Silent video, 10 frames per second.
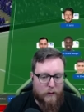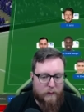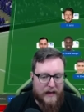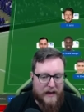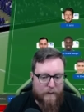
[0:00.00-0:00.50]
They
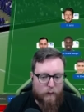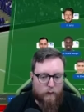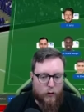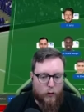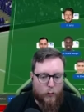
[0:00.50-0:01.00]
have got
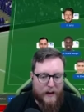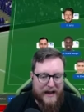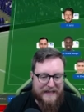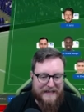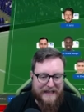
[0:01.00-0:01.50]
Rojo at
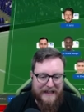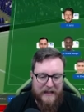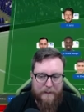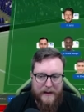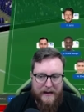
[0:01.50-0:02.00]

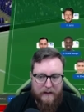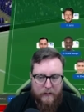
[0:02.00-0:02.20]
left back.